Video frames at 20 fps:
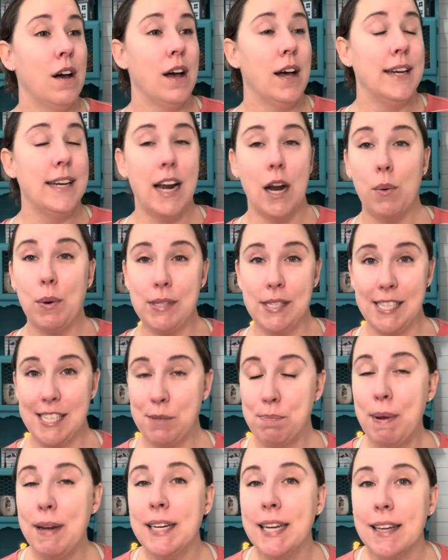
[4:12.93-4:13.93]
Now I wasn't
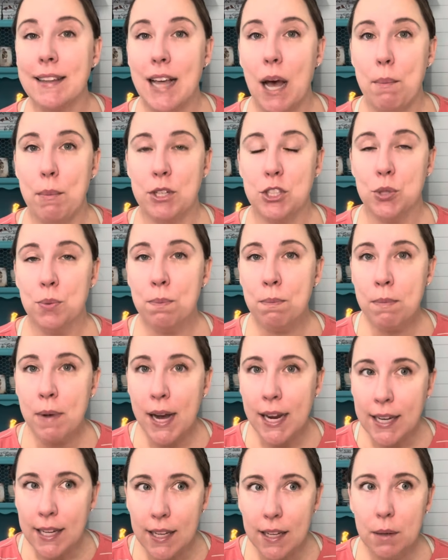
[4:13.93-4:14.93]
spending that much
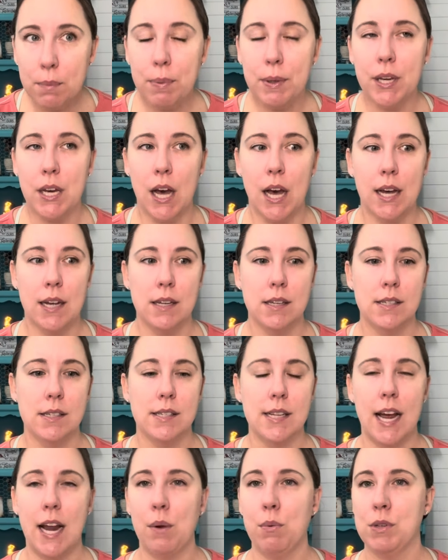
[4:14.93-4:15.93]
money because
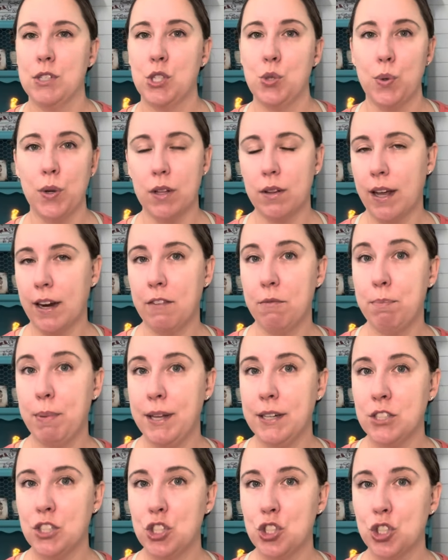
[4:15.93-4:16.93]
I was doing a lot of
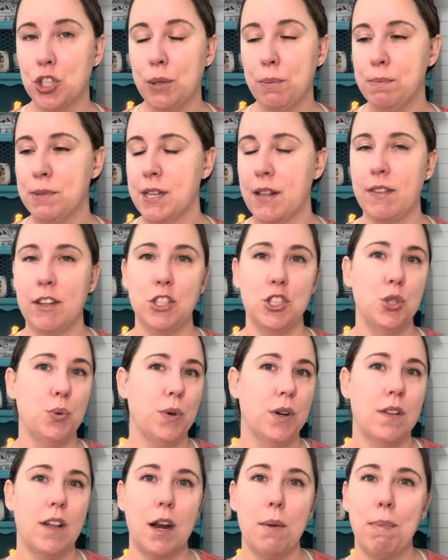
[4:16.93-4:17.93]
bins trips and then
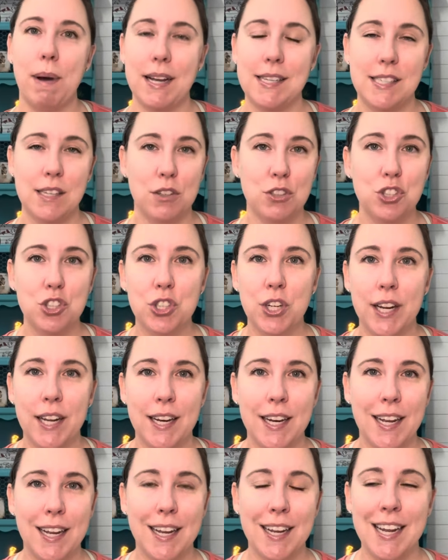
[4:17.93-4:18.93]
doing a lot of buy sell
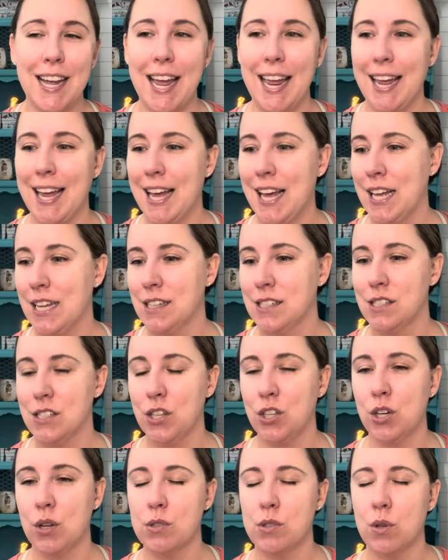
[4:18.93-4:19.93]
trading. And,
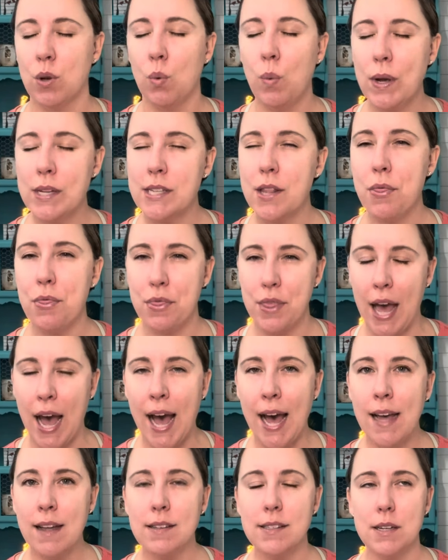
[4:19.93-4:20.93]
you know, so it wasn't
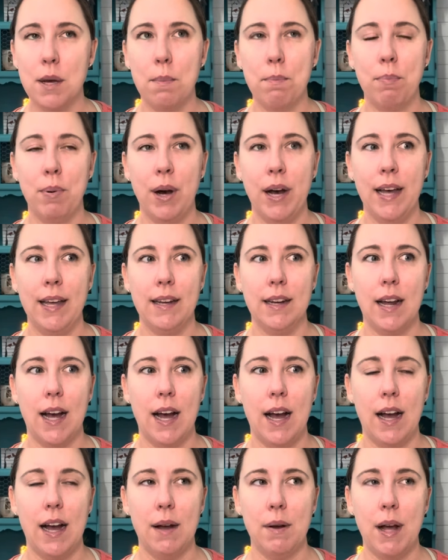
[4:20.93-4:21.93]
that, but
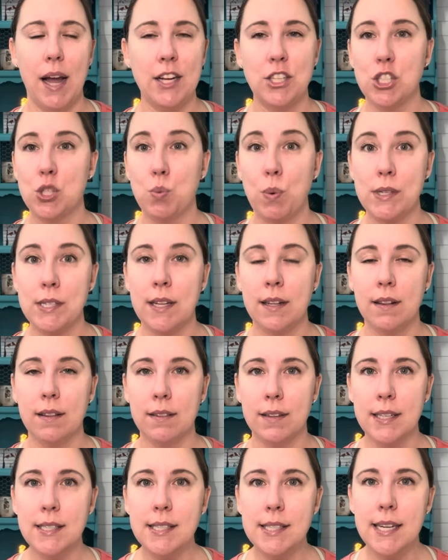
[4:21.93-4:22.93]
I just wasn't
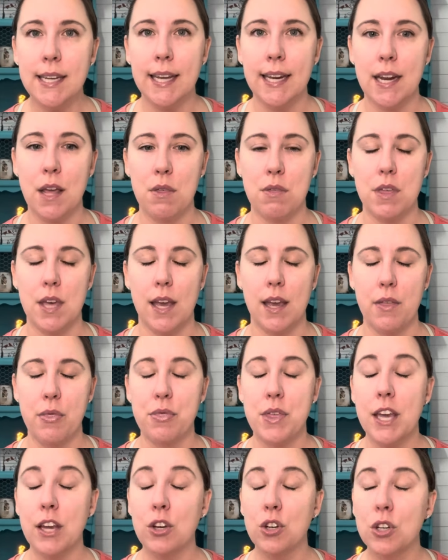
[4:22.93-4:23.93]
listing anything. And
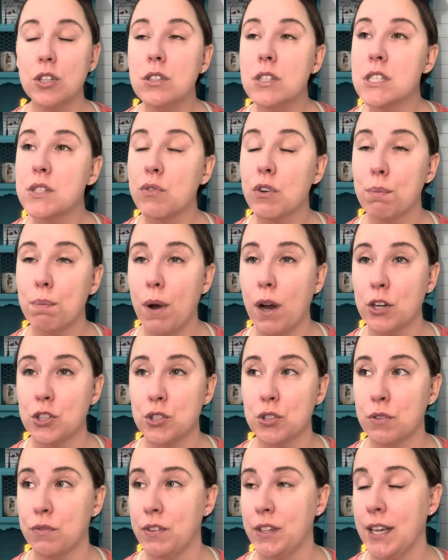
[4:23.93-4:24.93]
thank goodness for
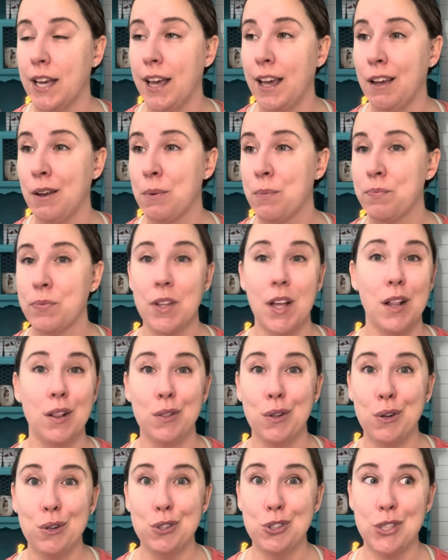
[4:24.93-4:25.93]
PosherVA,
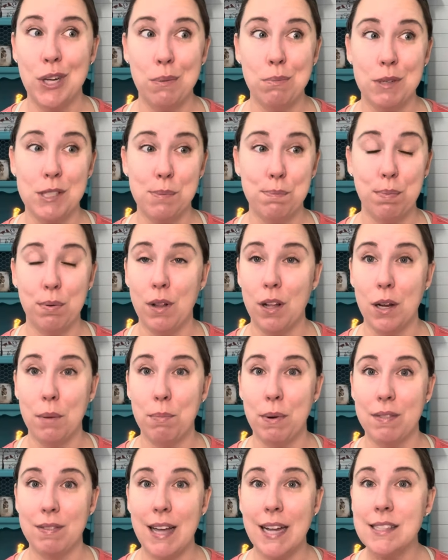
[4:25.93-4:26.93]
little shameless plug,
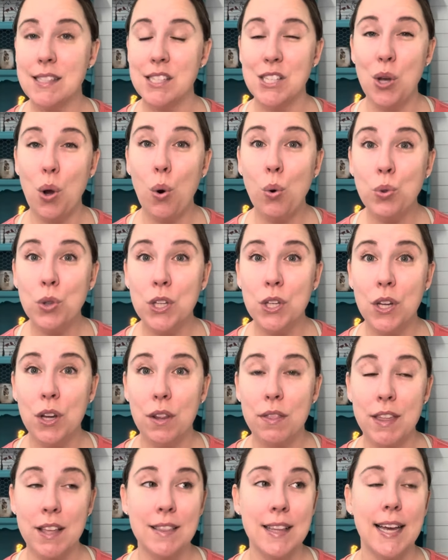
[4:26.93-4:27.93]
but that's the only
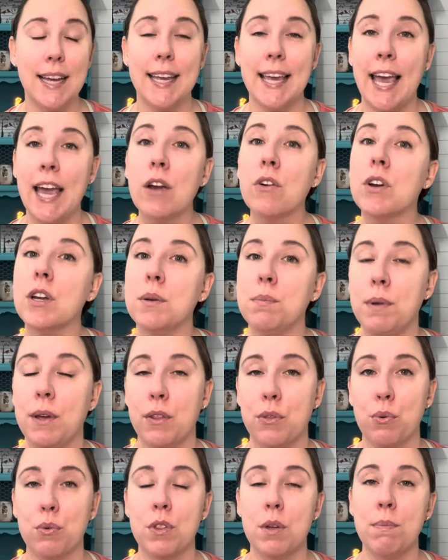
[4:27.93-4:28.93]
thing that carried me
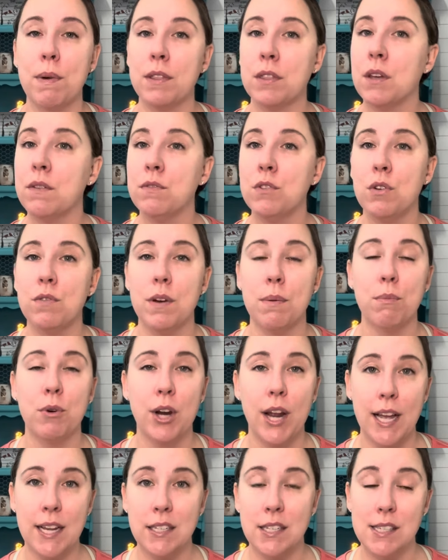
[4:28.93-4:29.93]
through the month of November
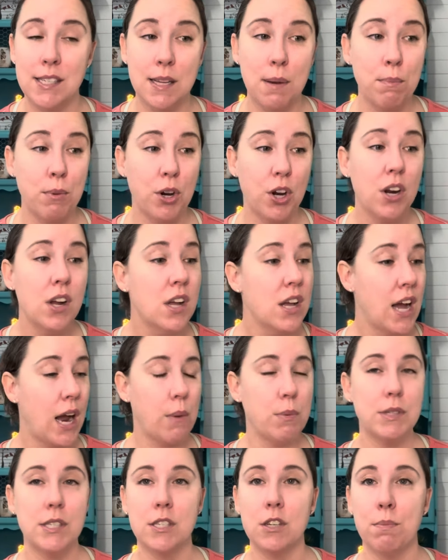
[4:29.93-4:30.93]
and December. I
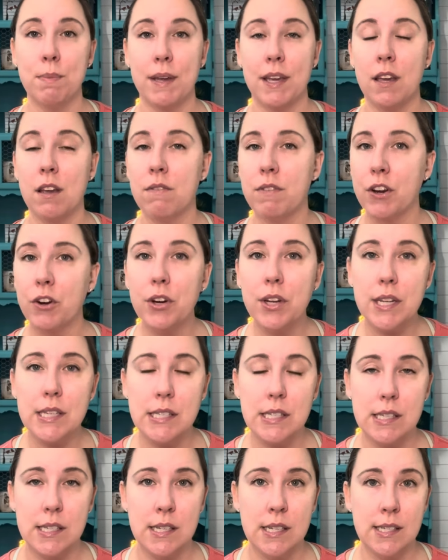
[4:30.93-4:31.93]
was still making very
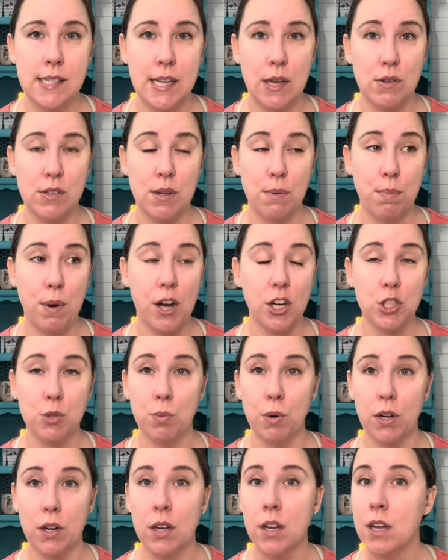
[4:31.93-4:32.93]
consistent sales on
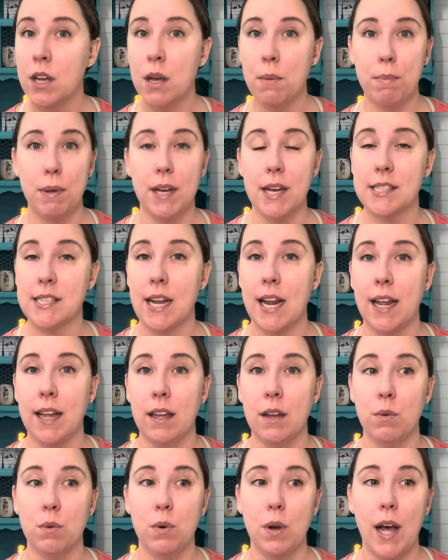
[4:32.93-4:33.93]
Poshmark because
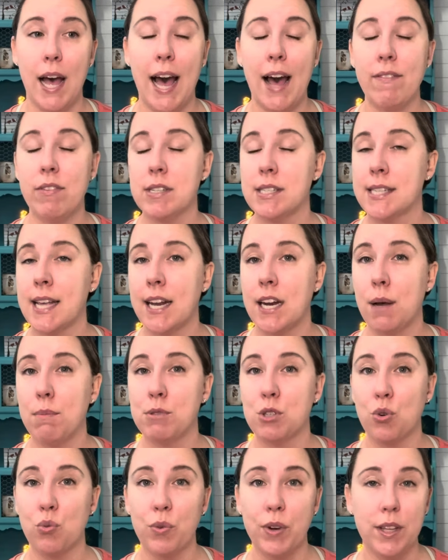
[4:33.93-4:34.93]
I have it set up
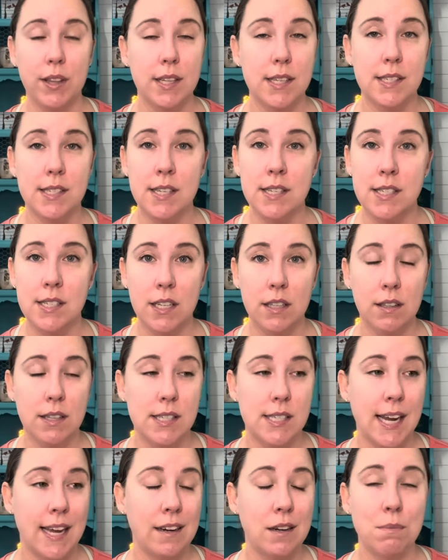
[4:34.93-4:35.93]
to relist and
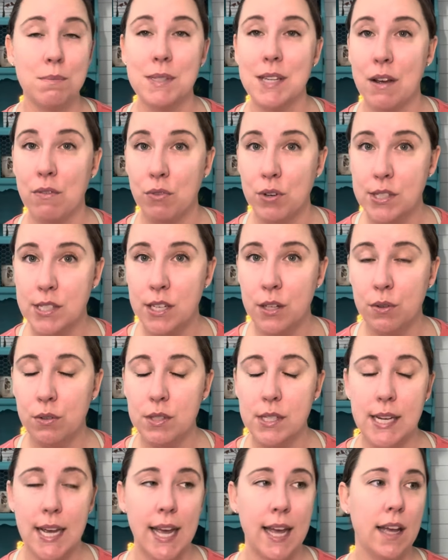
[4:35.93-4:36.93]
delist items every single
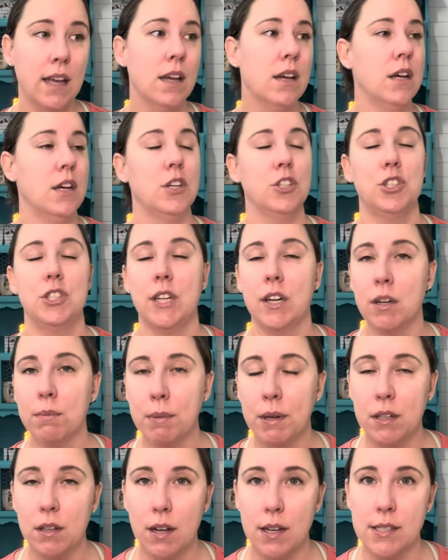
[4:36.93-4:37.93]
day, sharing
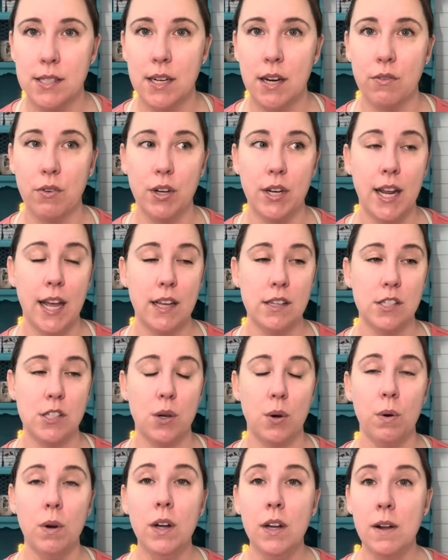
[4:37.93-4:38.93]
my closet every day.
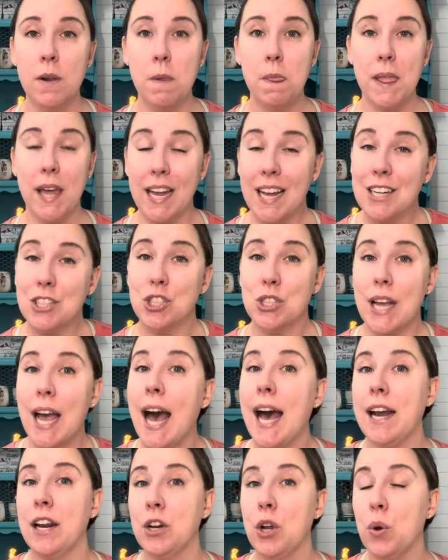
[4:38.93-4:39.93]
So I actually
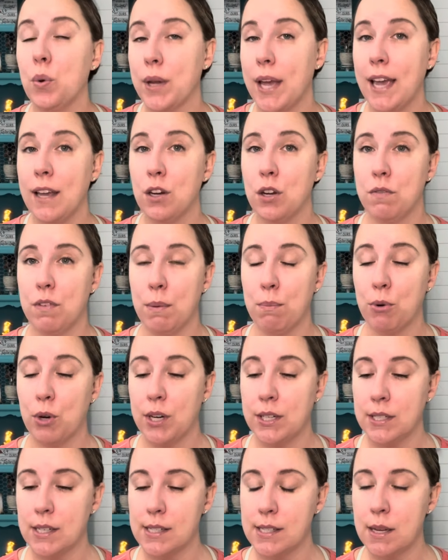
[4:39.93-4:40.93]
had an okay November
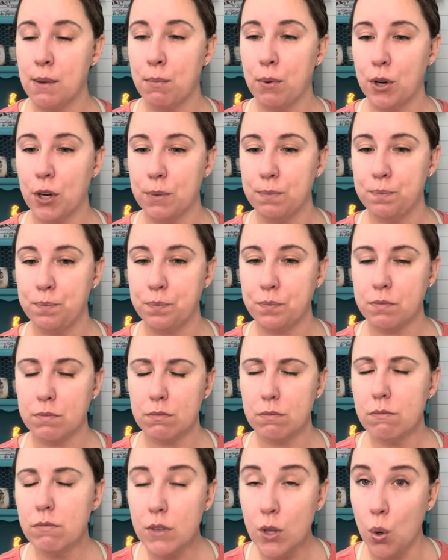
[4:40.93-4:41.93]
and December
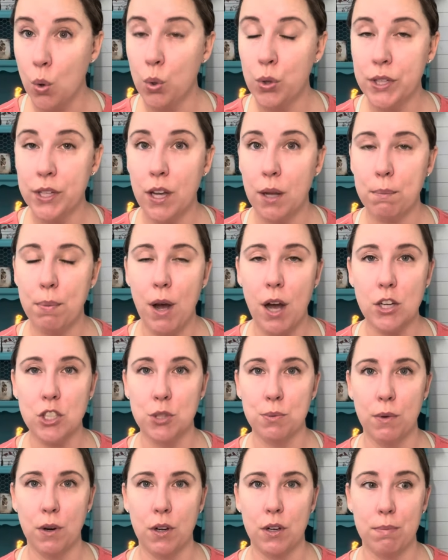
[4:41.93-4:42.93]
only on
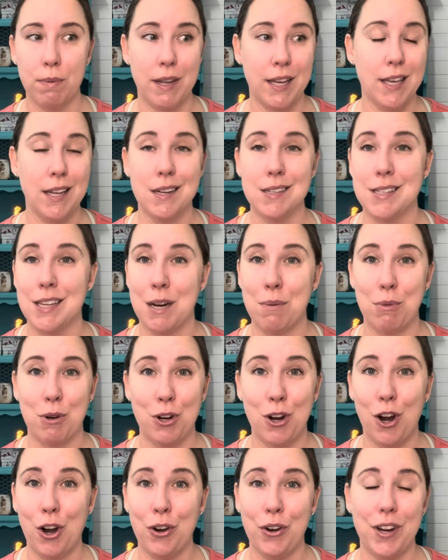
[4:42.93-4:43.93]
Poshmark. My Kidizen and
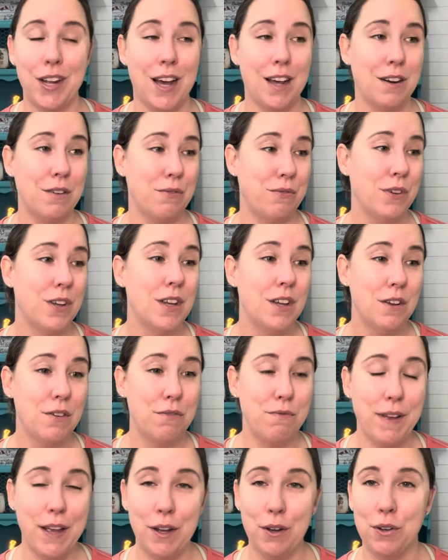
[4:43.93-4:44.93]
Mercari kind of
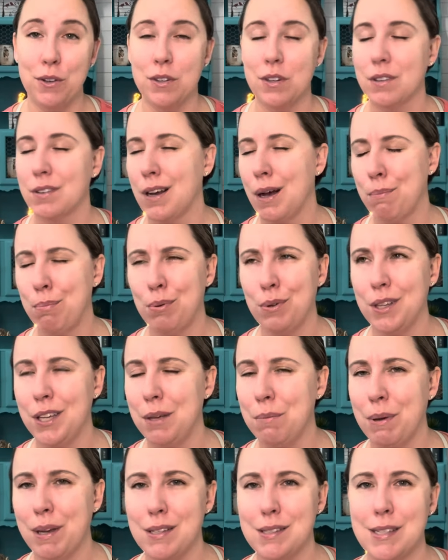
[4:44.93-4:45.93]
failed, a couple
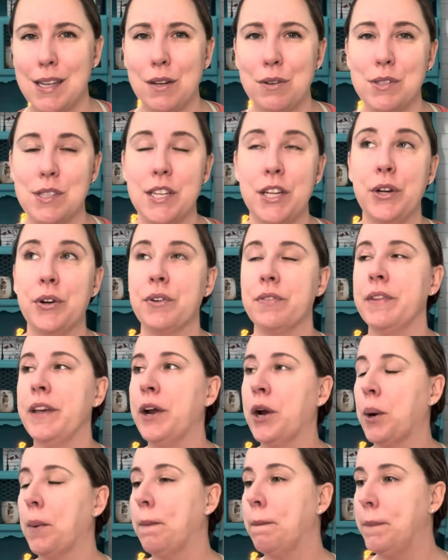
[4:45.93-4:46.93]
eBay sales here and
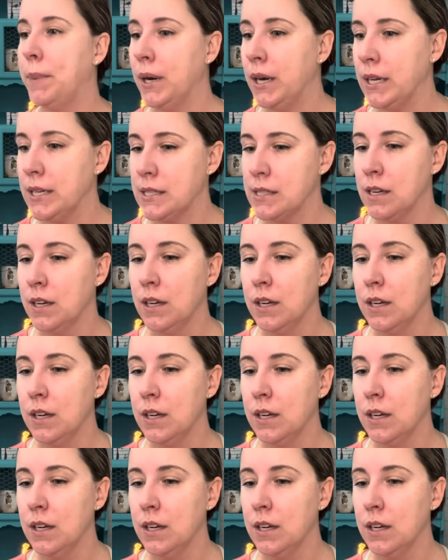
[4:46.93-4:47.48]
there, but